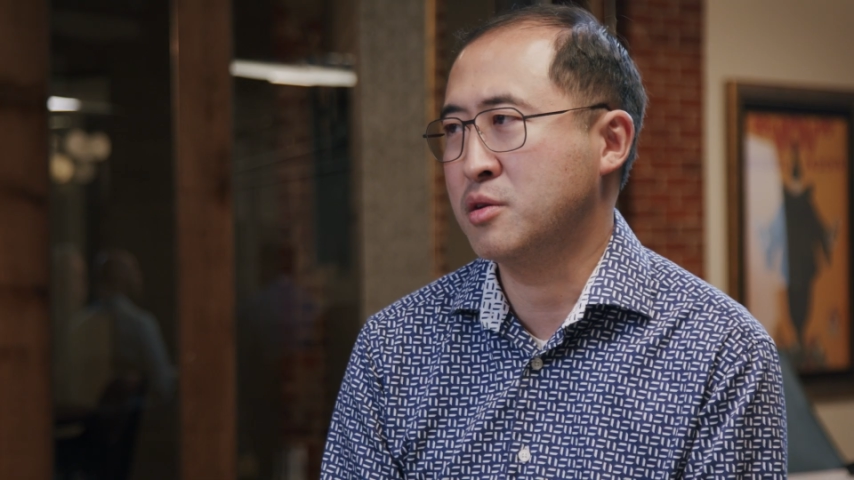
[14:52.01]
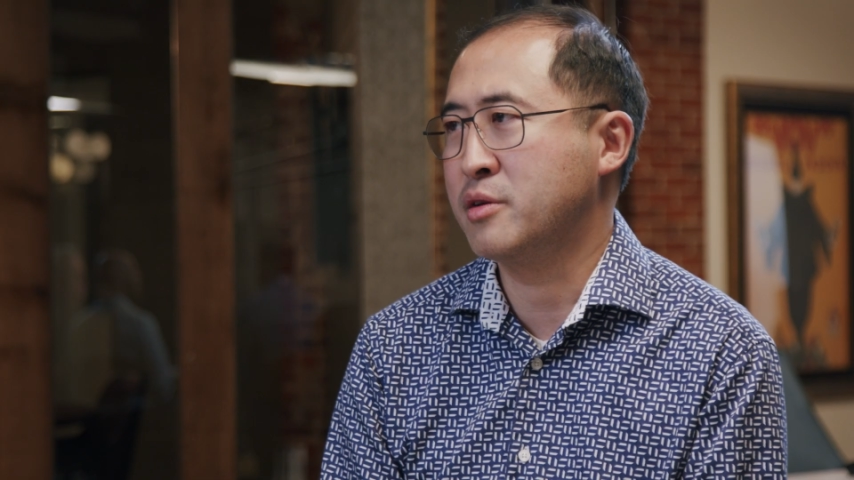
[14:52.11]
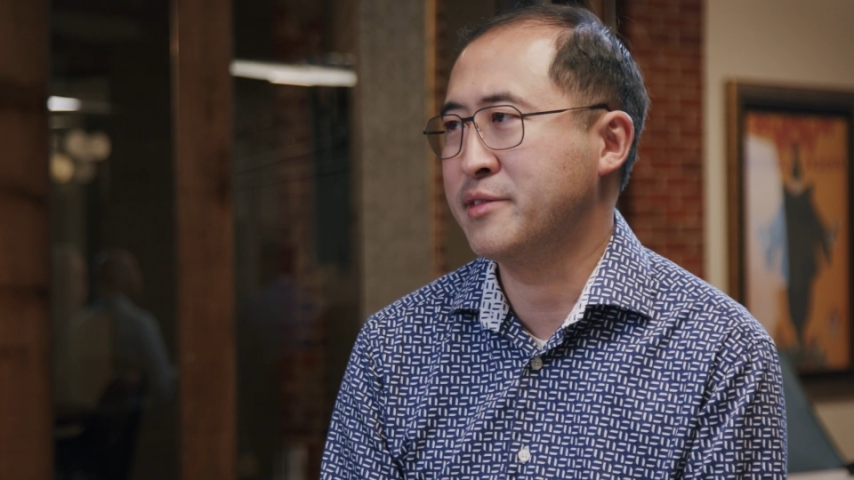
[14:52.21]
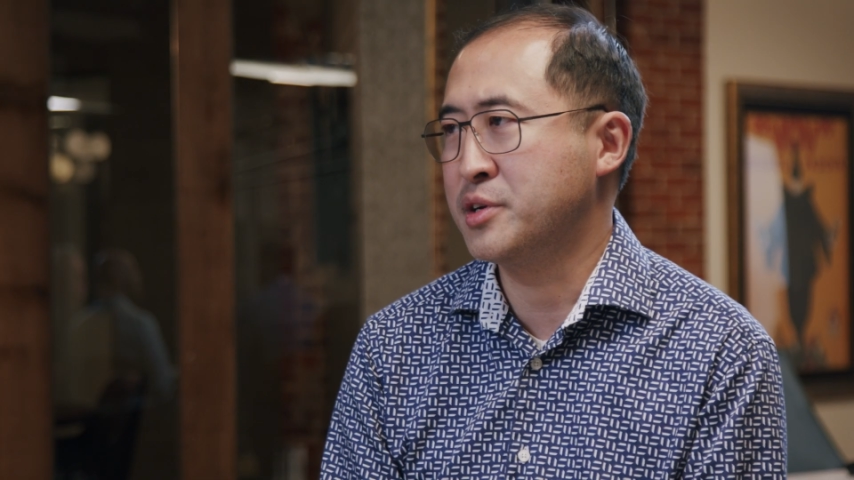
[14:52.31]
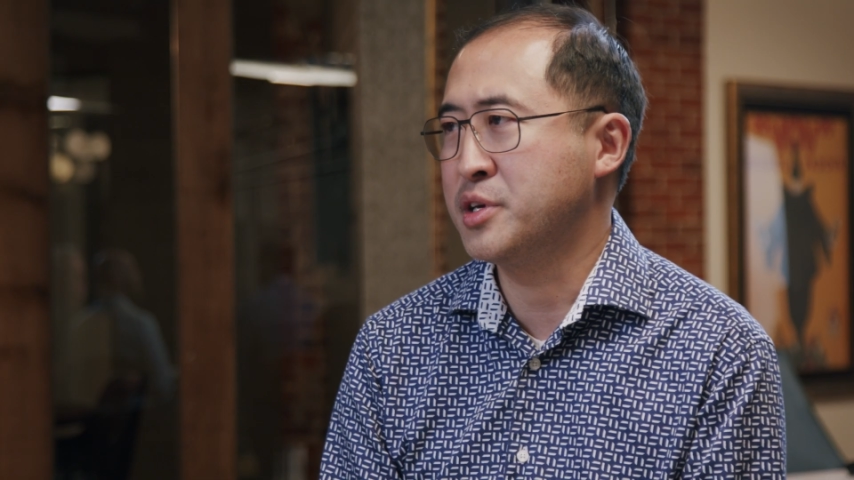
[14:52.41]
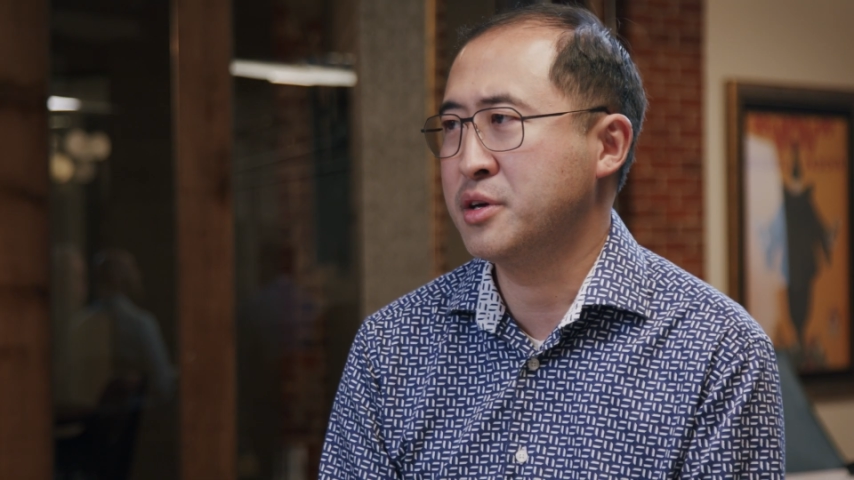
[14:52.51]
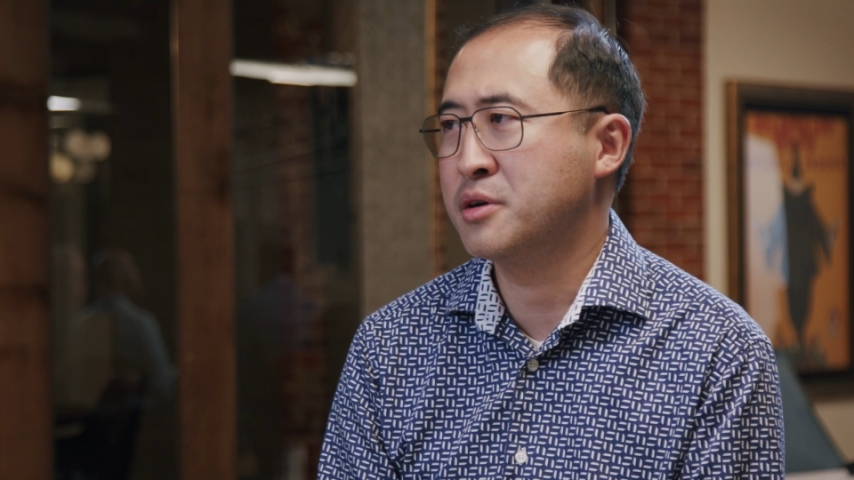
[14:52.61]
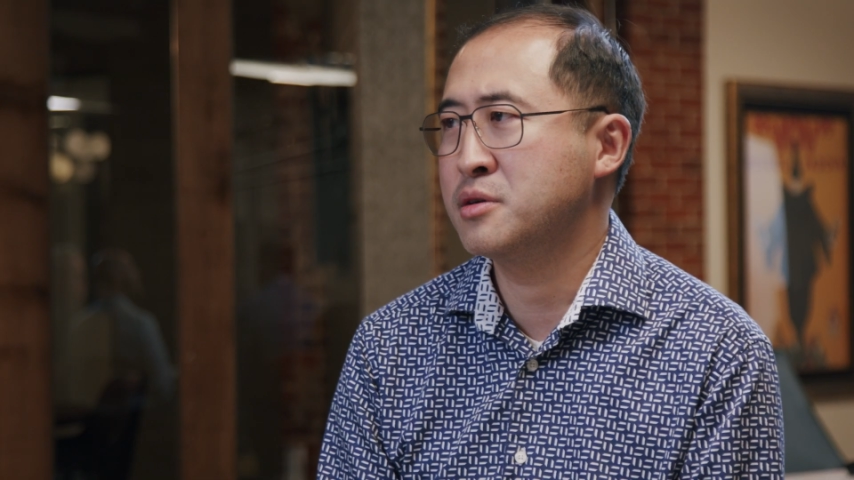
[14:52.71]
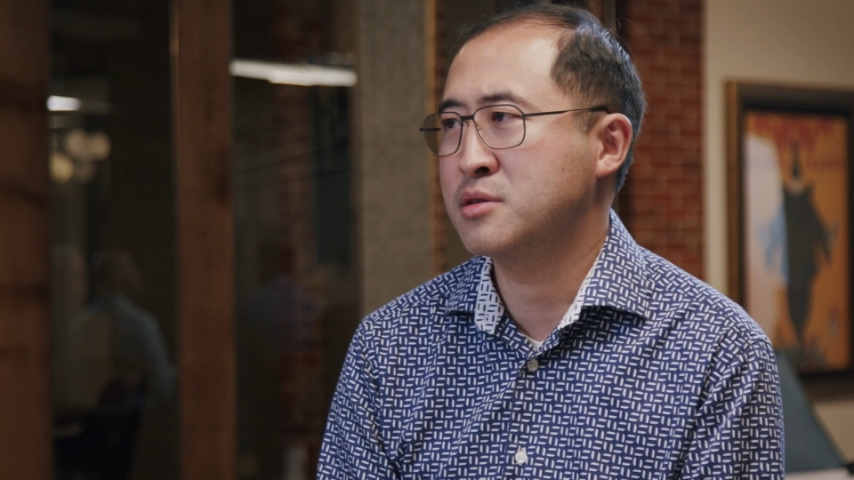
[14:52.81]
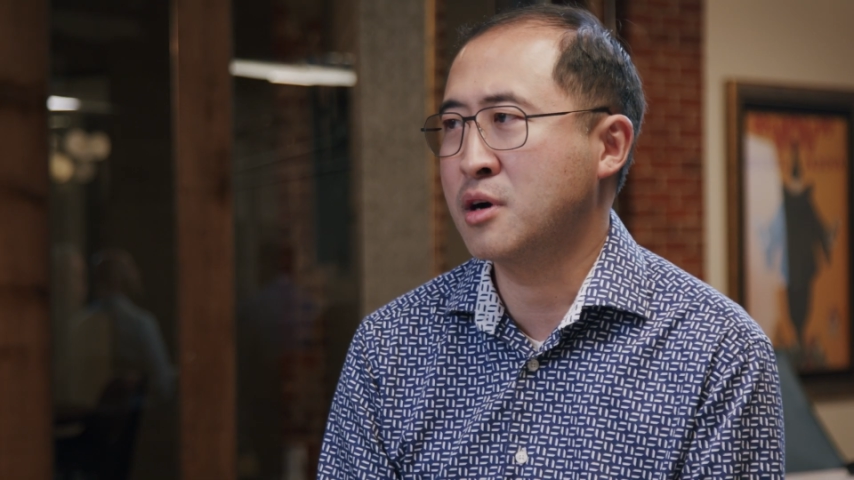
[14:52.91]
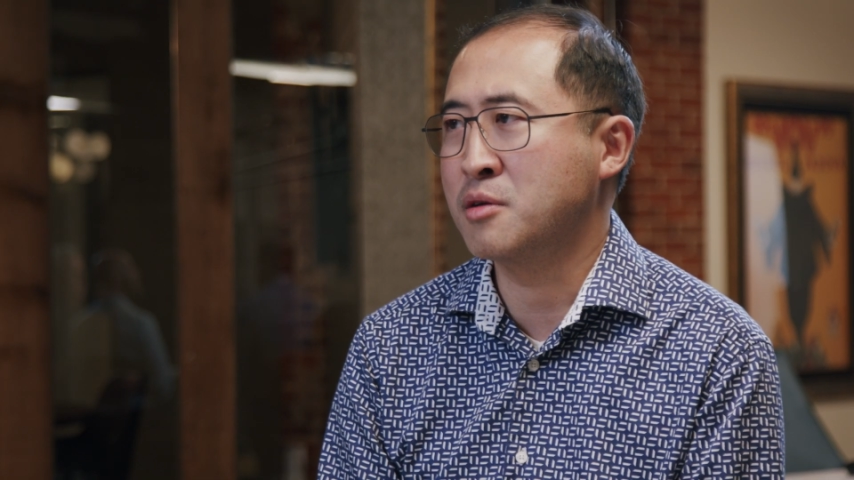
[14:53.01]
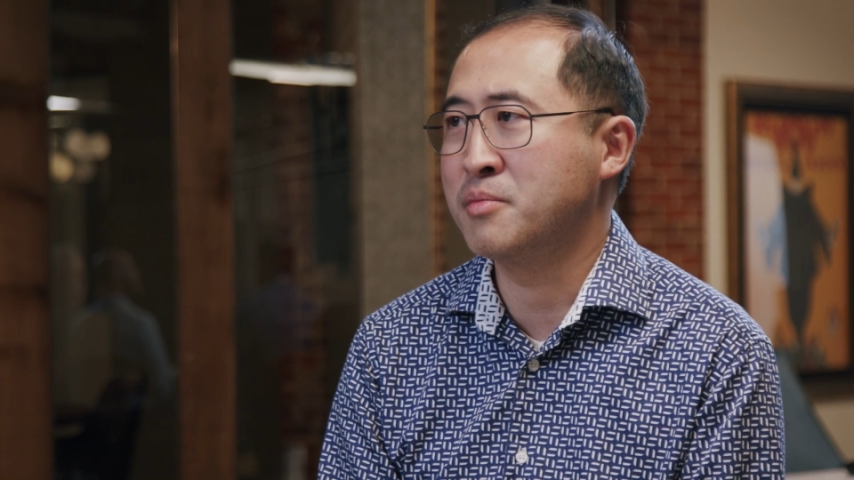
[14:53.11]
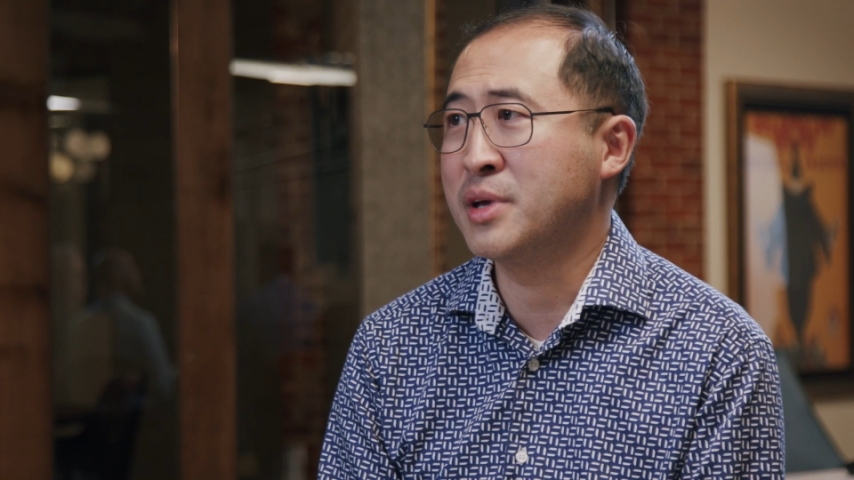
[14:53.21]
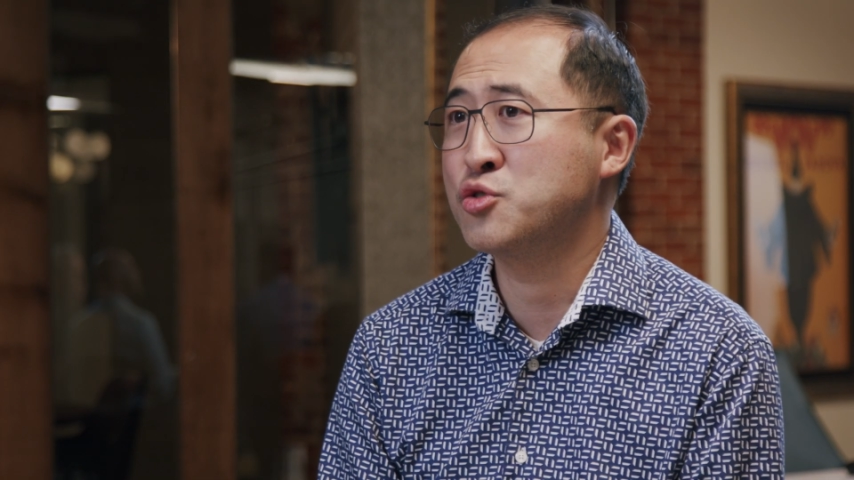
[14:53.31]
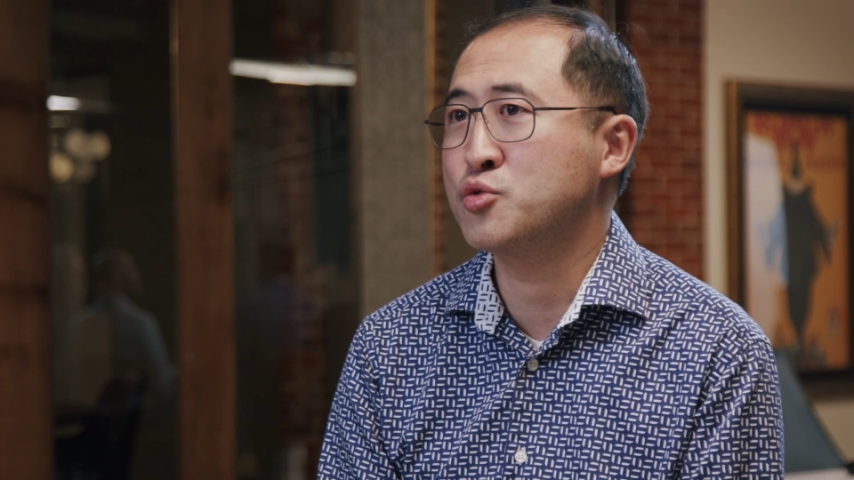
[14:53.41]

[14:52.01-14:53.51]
over the years are meant